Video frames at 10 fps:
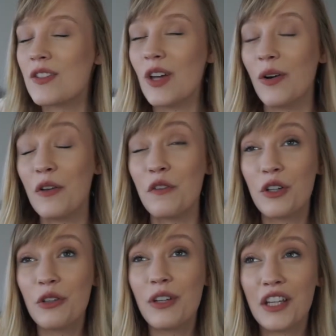So if you're
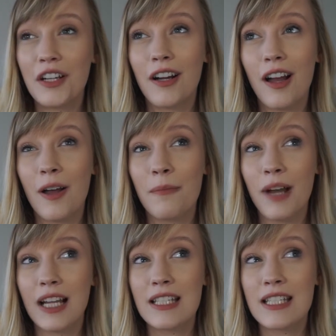new here, um,
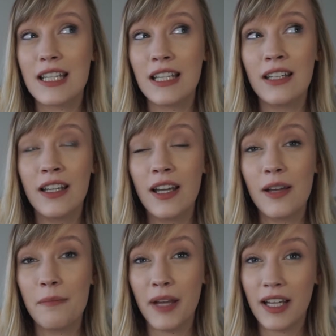I did
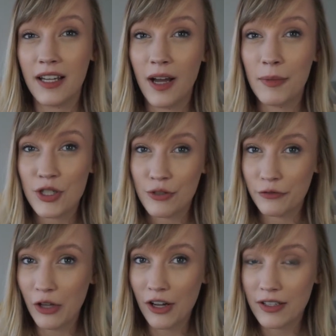make a bunch of
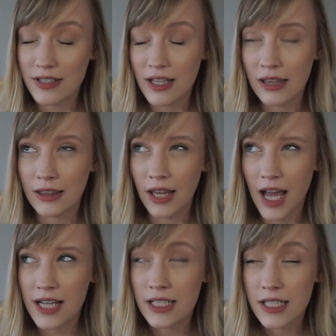vlogs
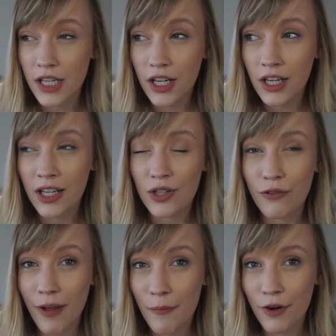last year in
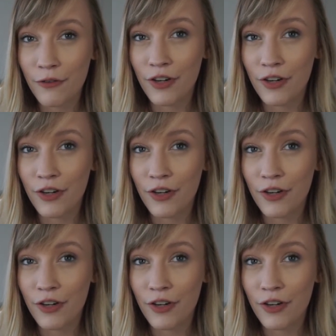November for